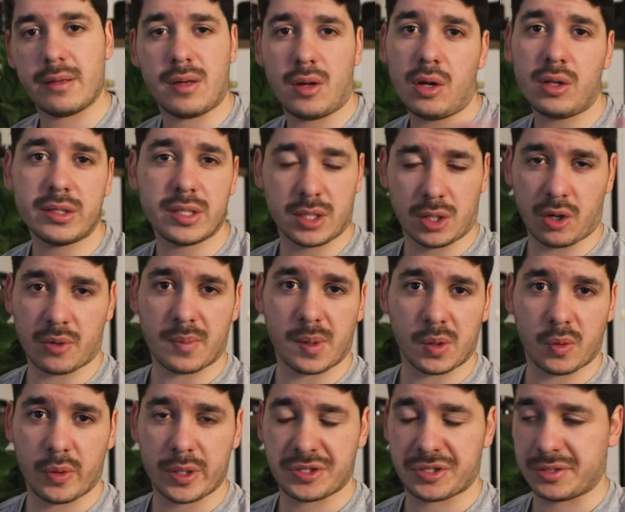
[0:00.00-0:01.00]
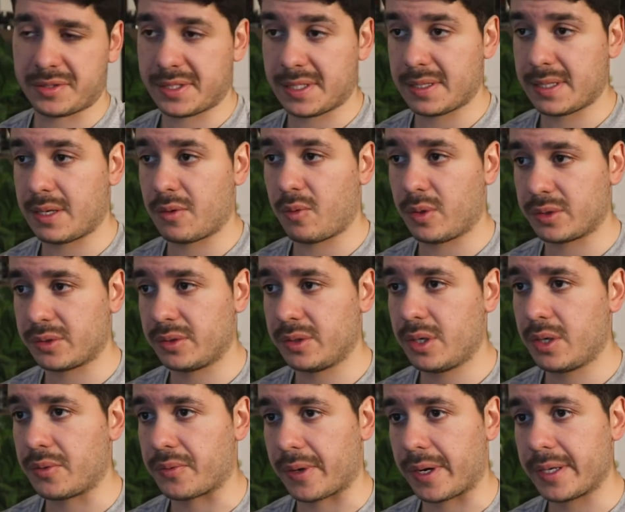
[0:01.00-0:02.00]
all the normal questions that they want to
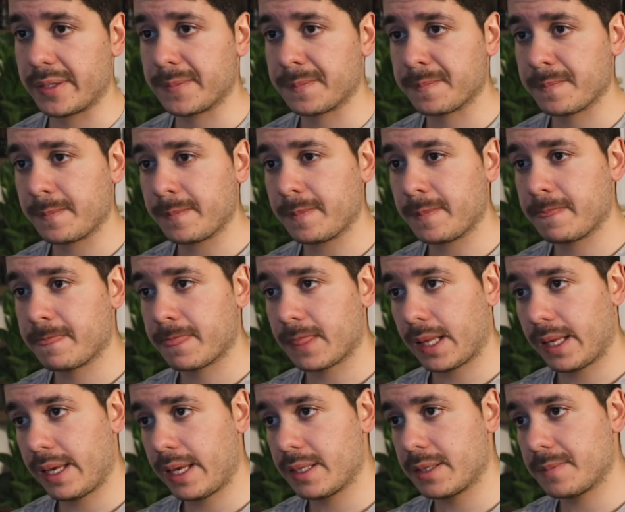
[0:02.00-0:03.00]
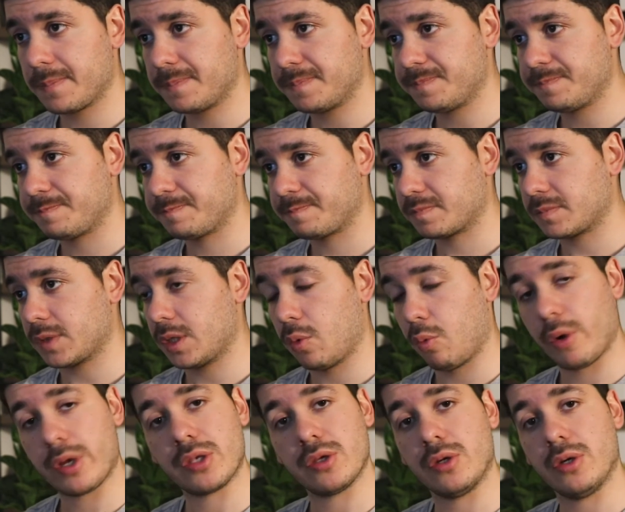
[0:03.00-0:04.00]
know, right? And
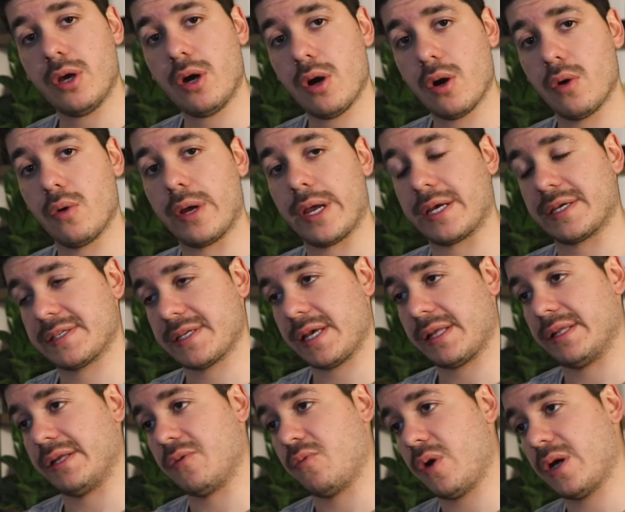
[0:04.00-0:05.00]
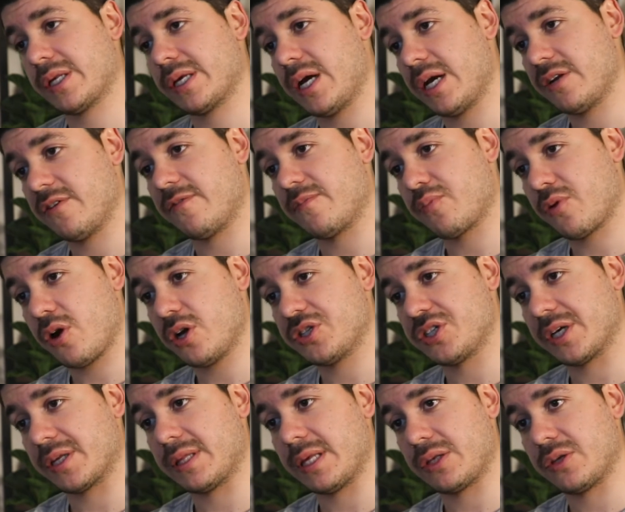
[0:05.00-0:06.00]
when you know exactly what kind of
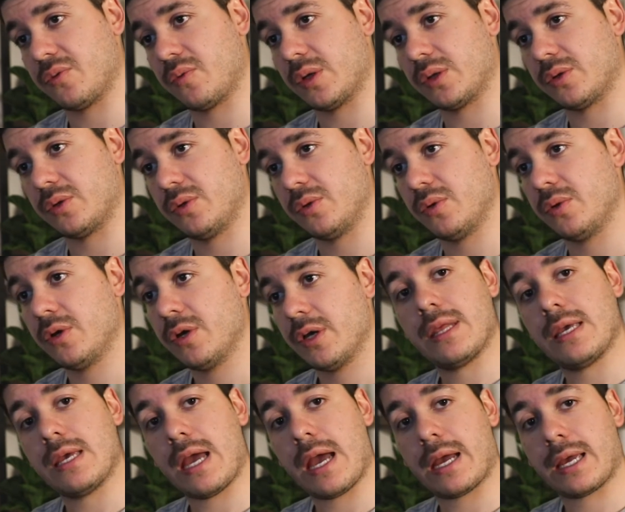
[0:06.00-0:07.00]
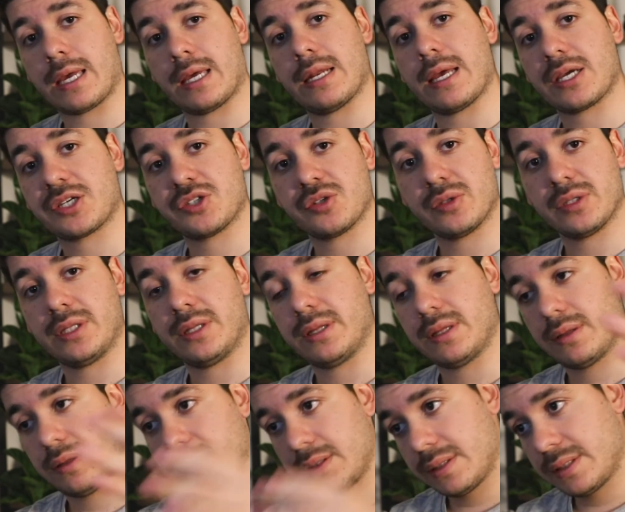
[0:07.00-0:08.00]
project that you want to do, they can actually
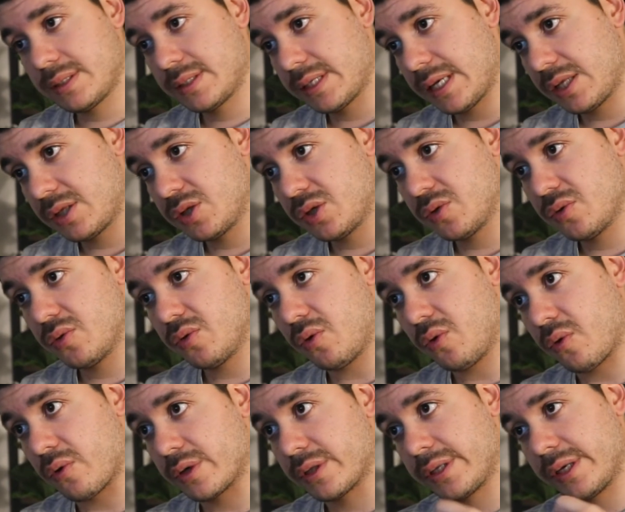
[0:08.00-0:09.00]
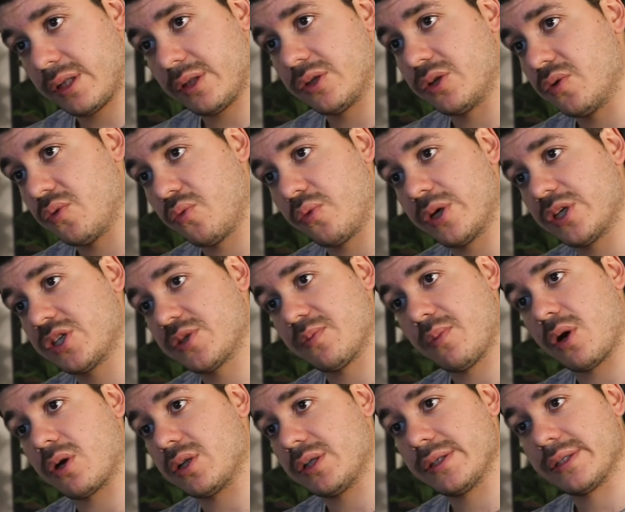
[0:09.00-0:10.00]
send you or tell you which
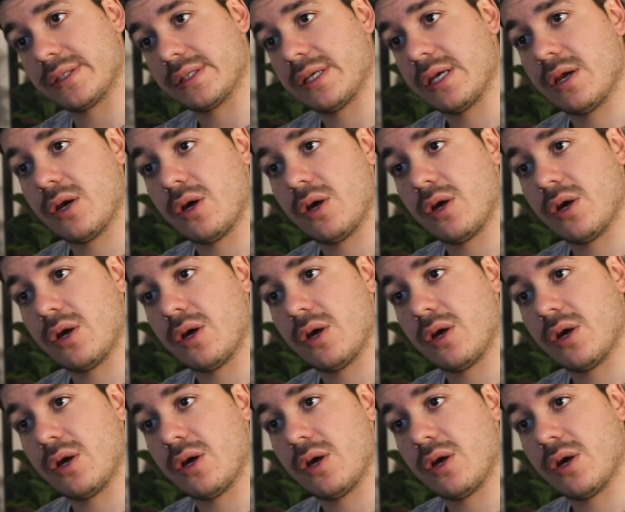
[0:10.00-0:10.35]
models